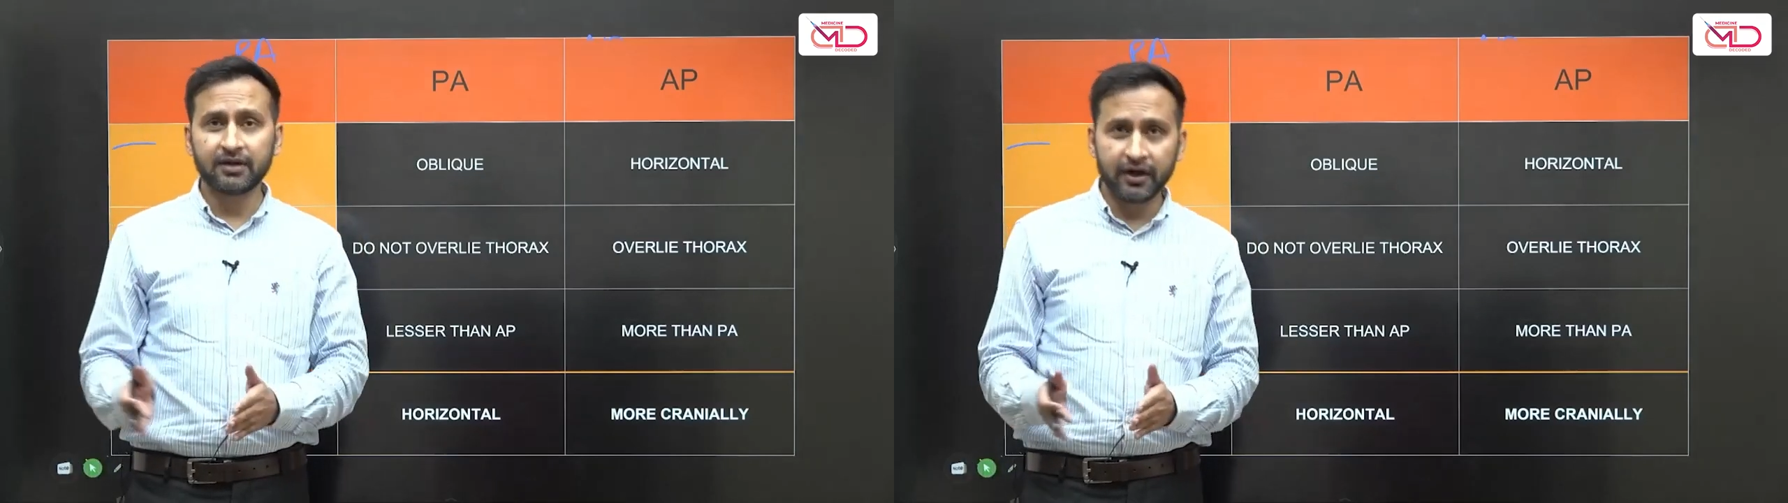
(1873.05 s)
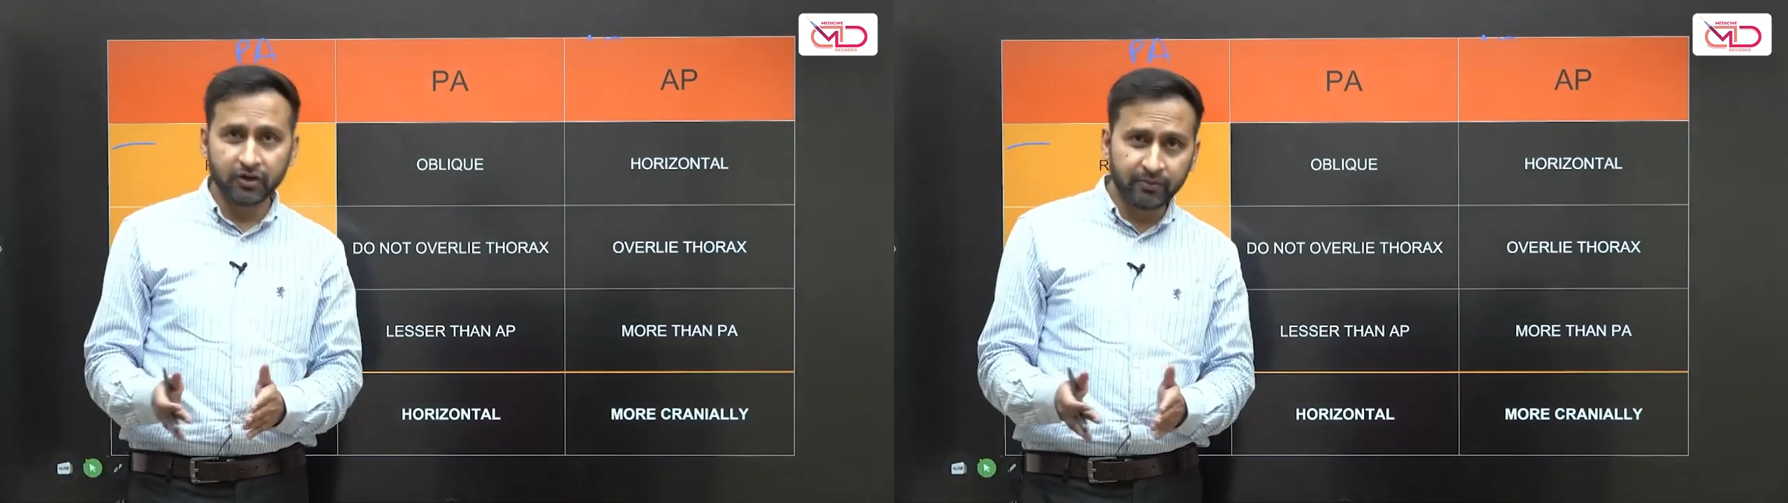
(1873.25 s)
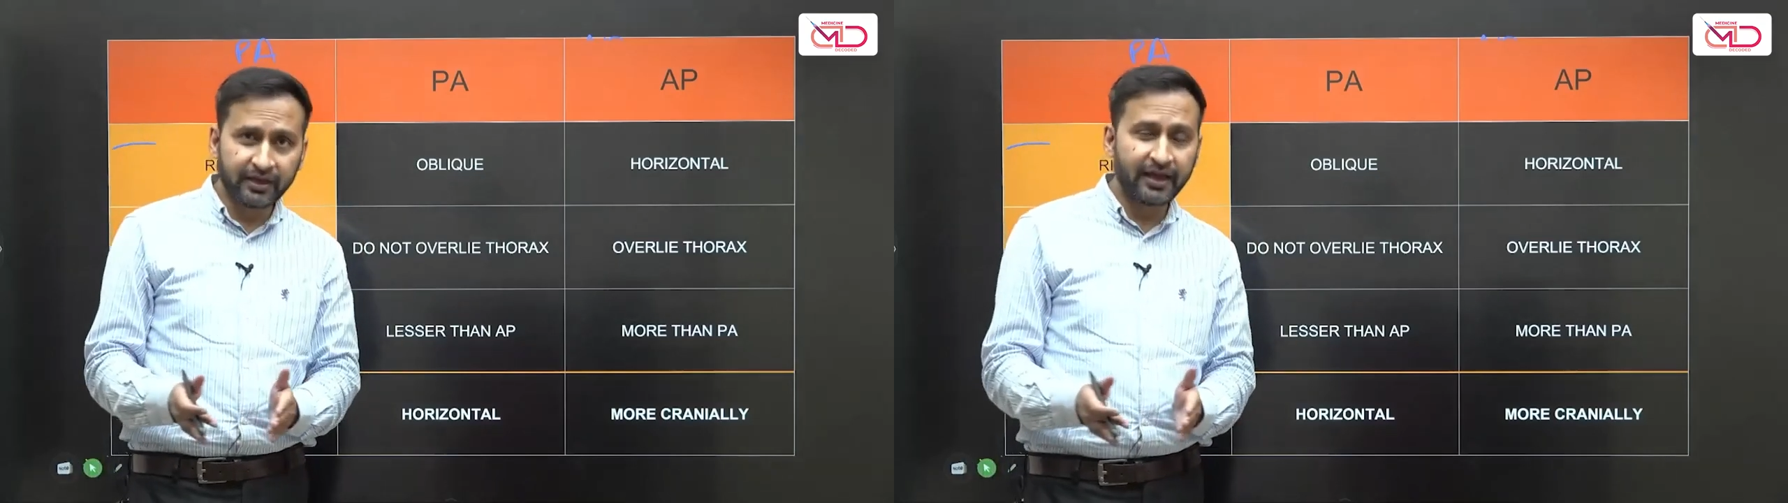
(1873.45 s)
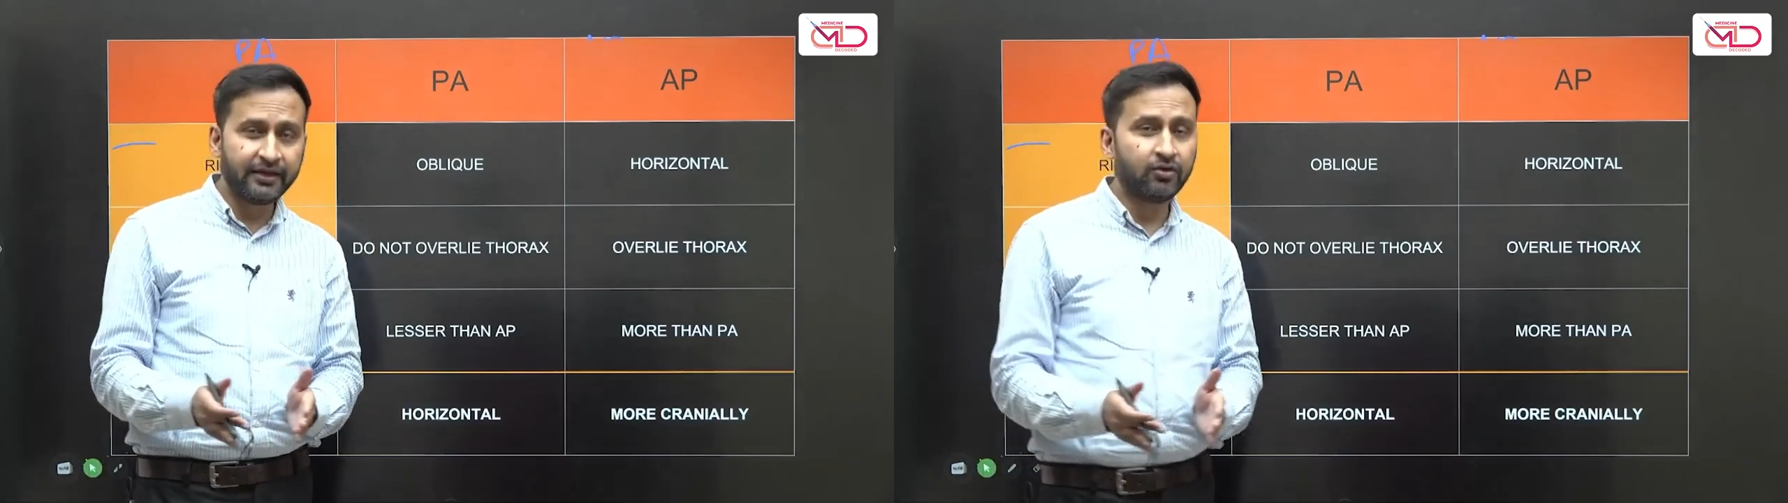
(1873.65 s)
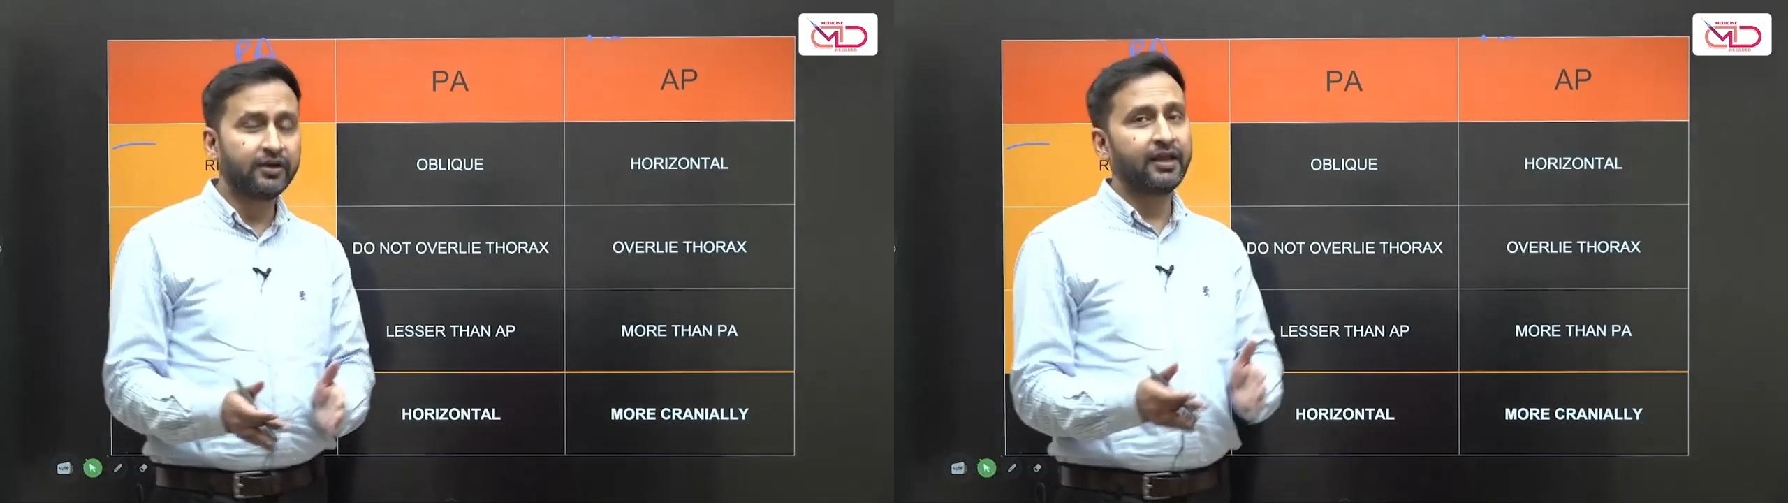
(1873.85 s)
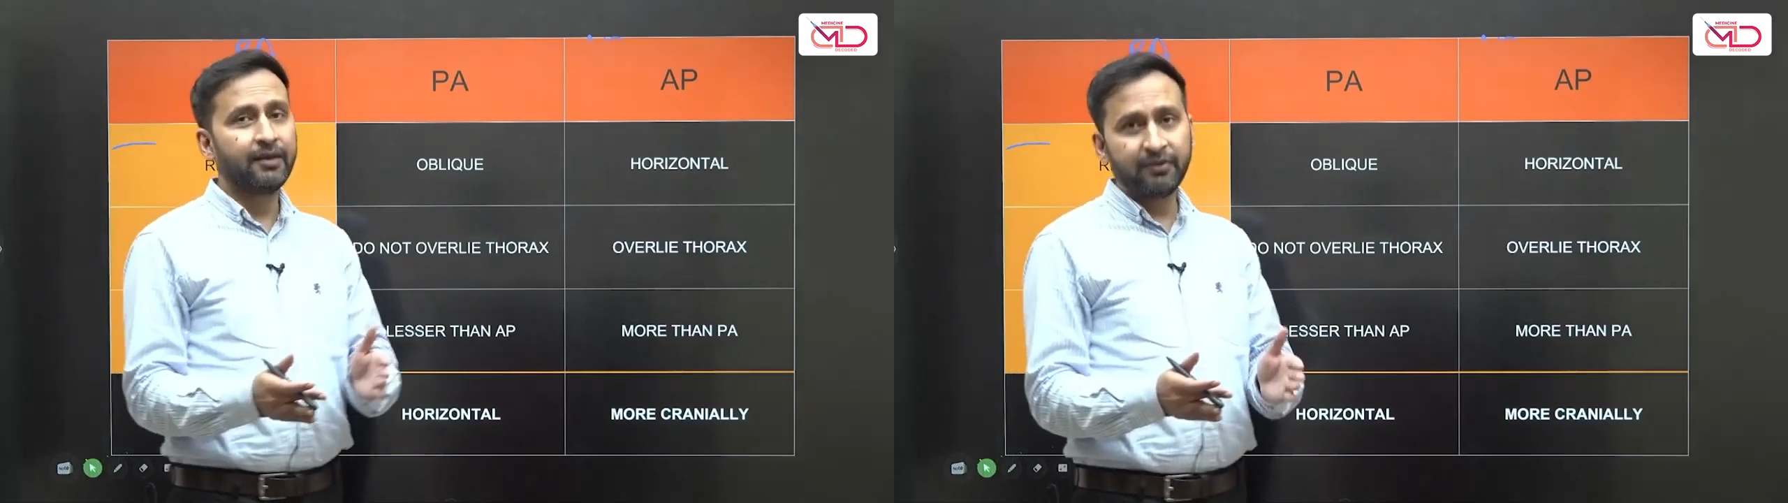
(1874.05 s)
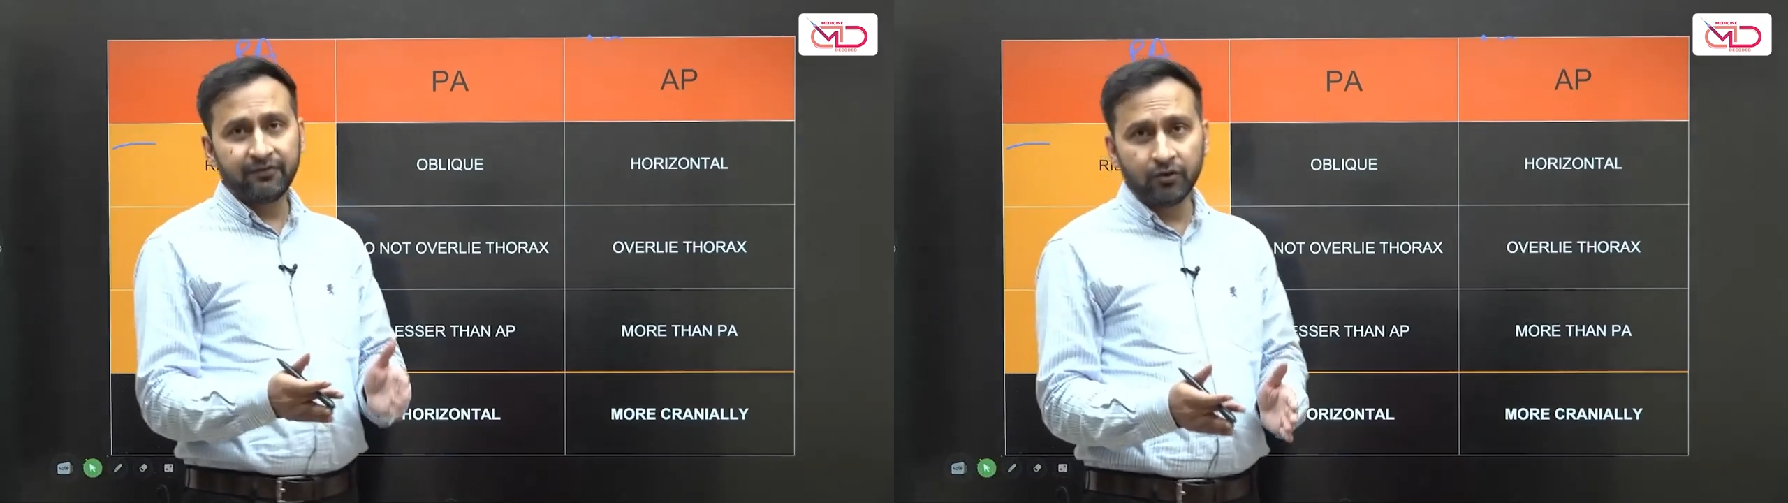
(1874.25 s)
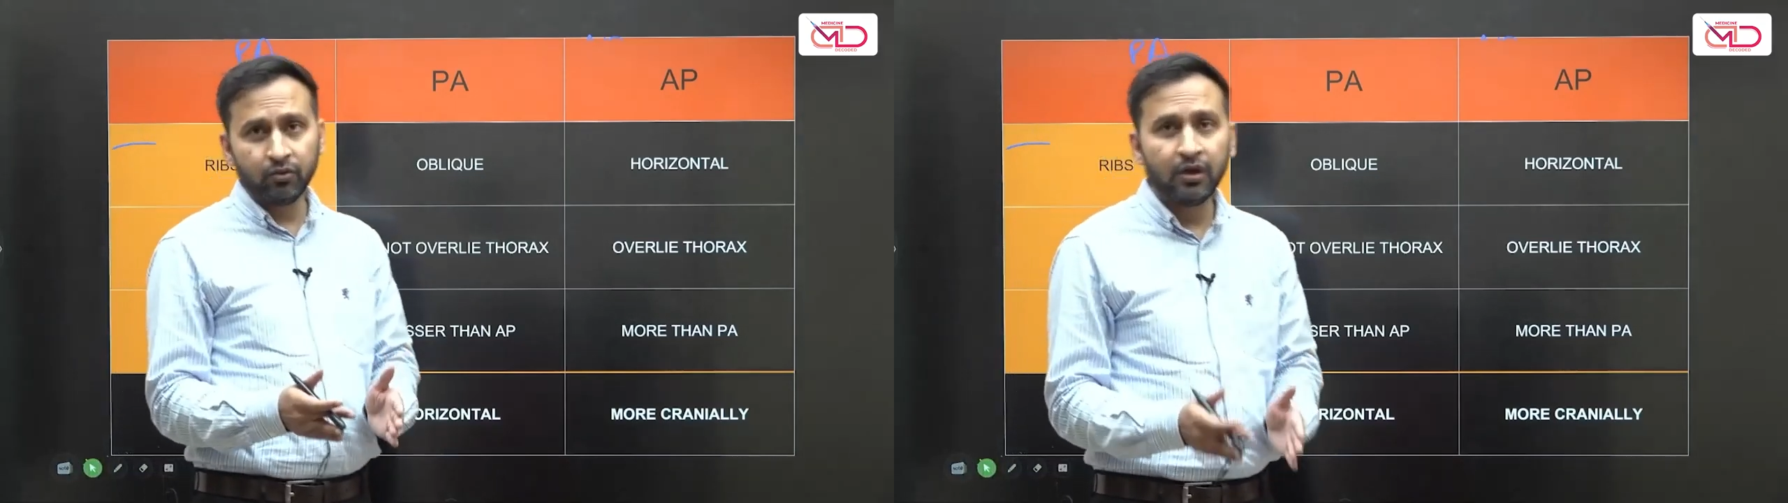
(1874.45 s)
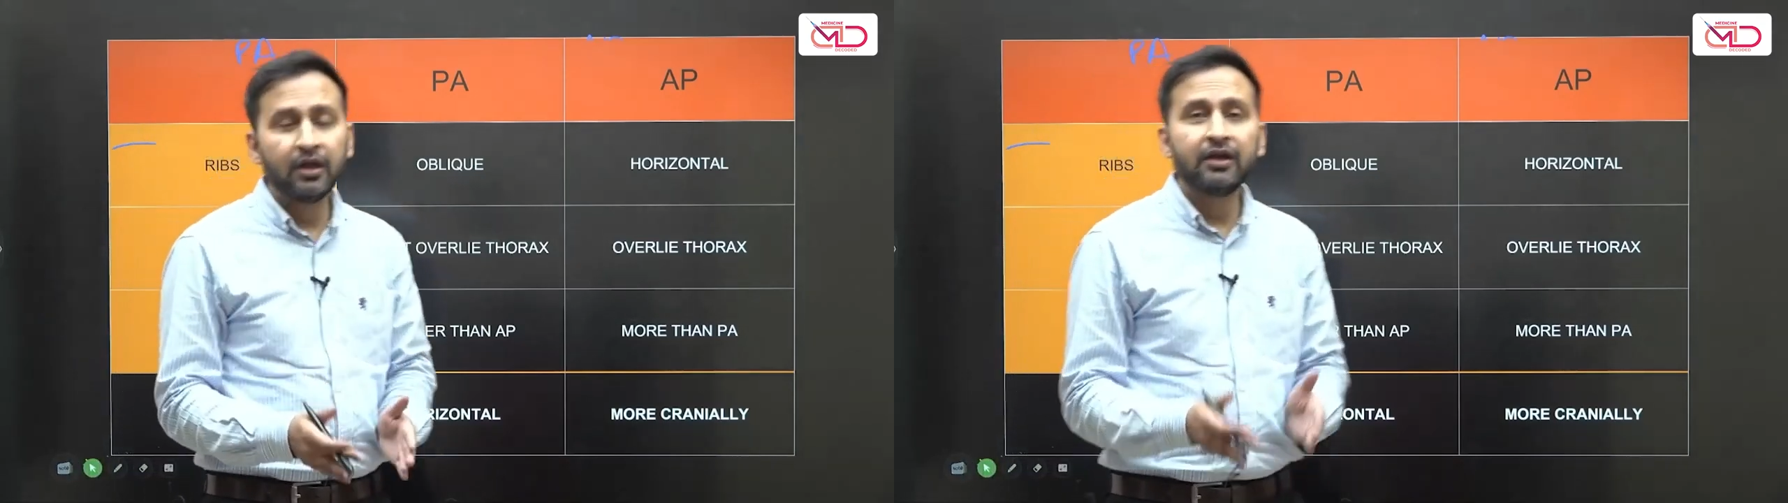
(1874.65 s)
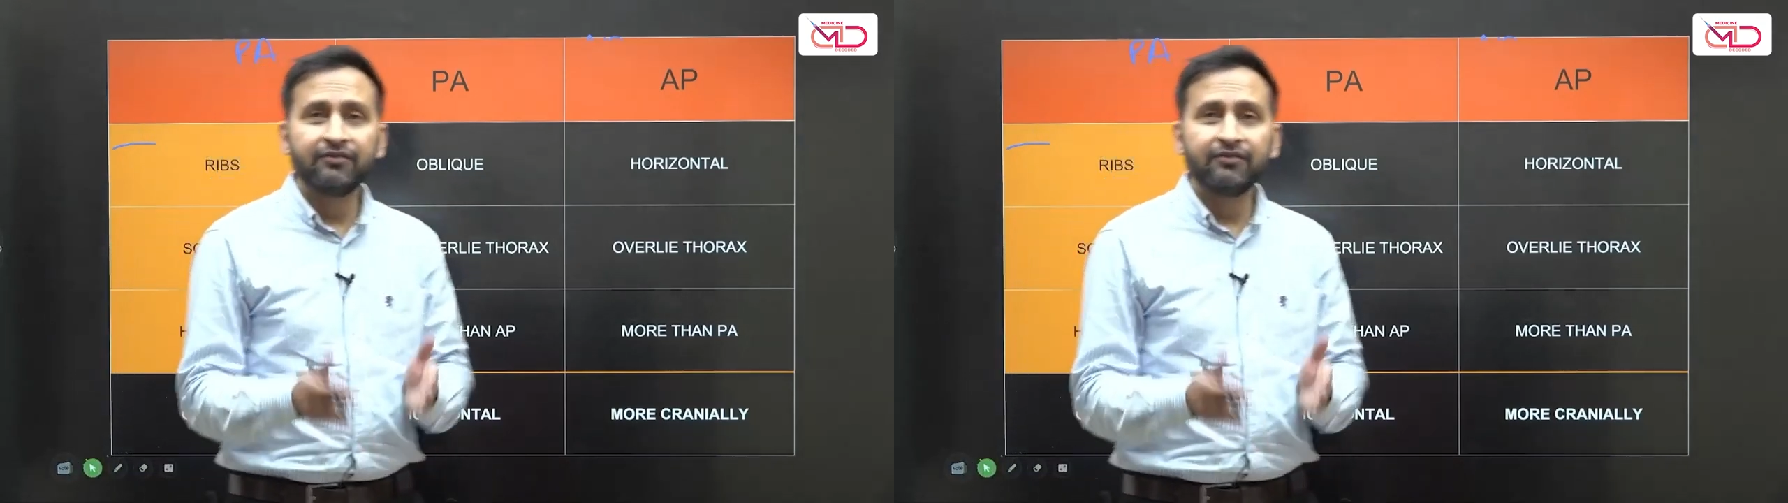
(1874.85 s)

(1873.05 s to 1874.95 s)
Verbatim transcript: cardiomegaly on an AP view. We